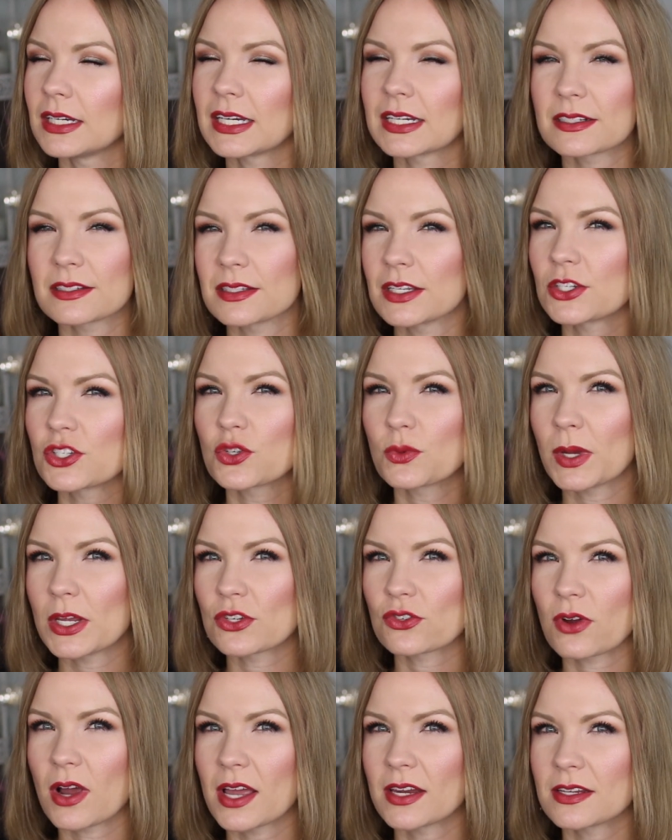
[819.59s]

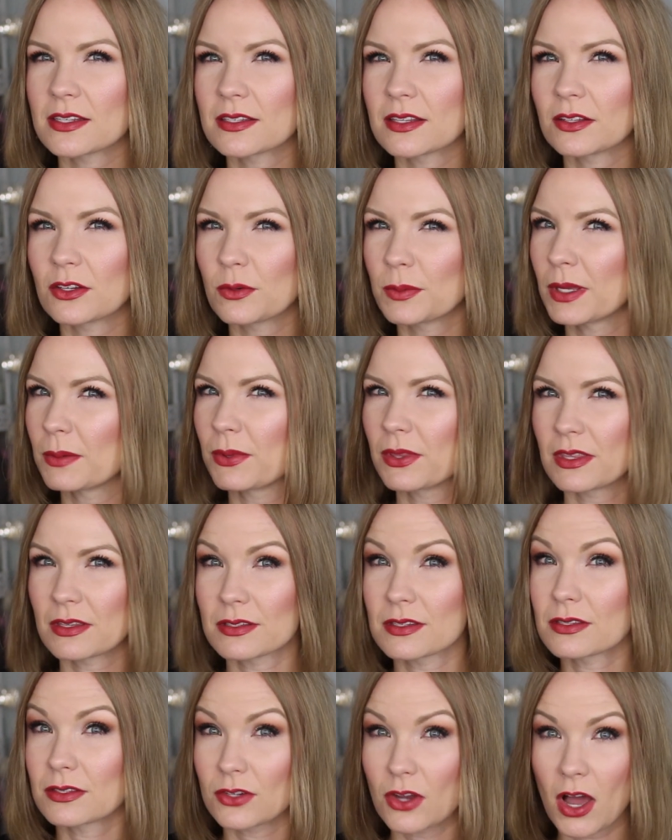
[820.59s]
accentuate dryness a little bit, but
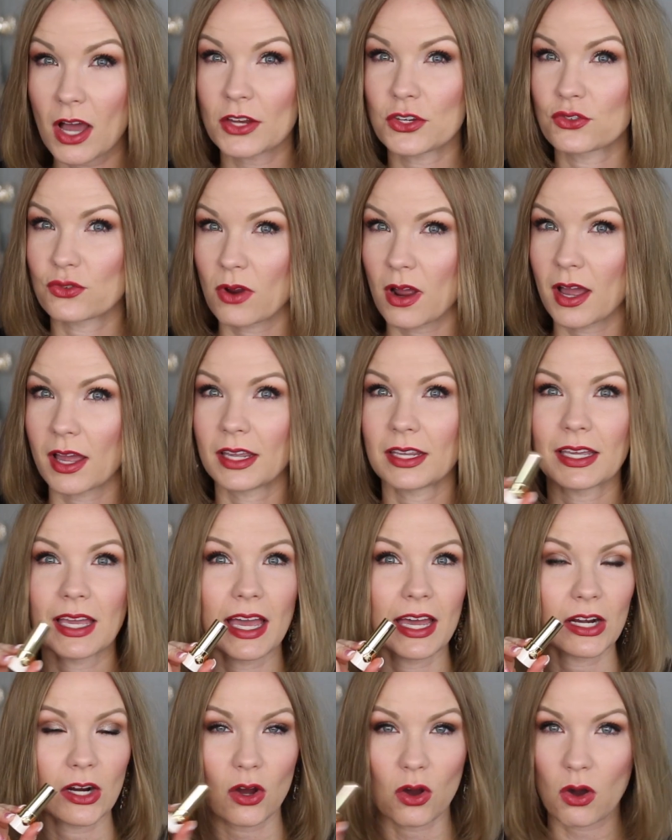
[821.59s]
this is not drying
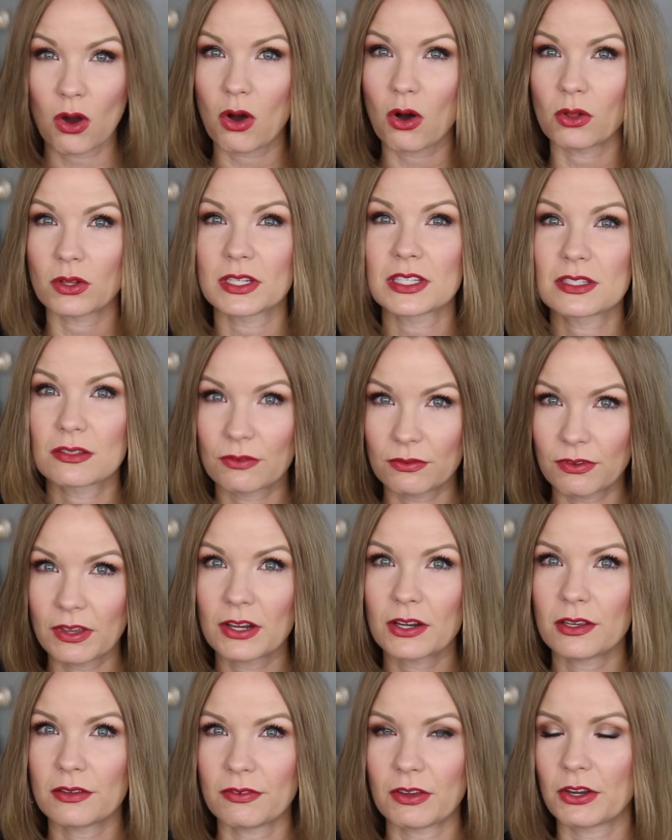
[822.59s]
at all. It's
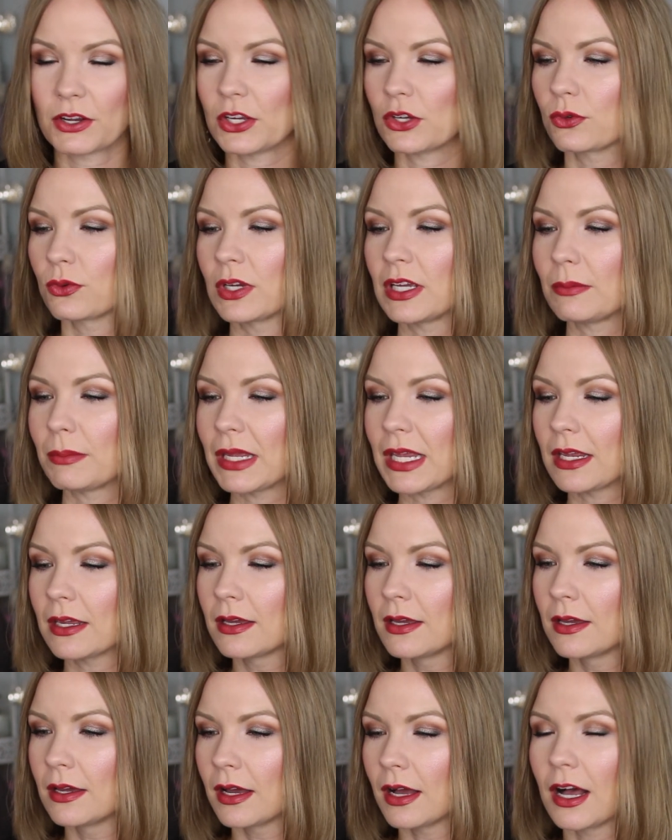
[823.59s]
very, very
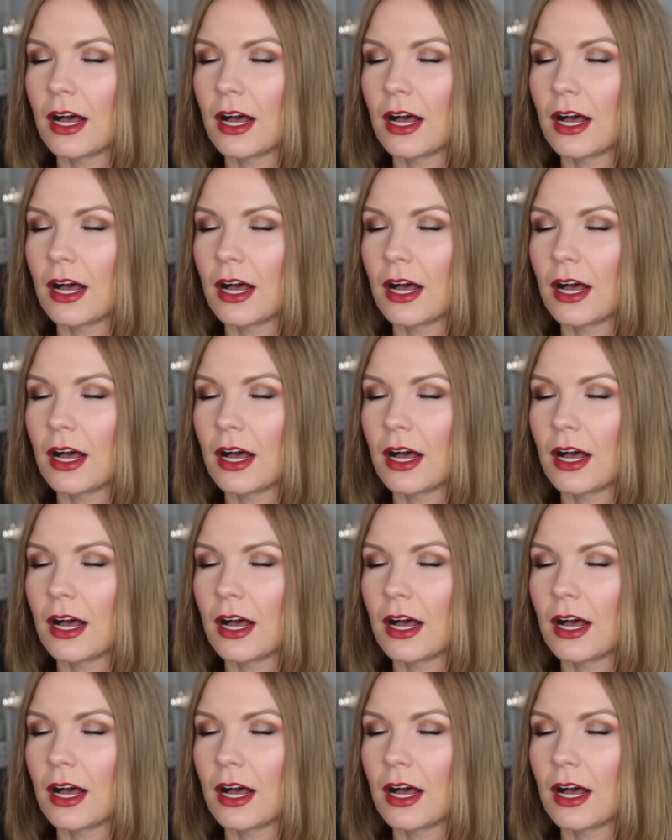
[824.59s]
creamy.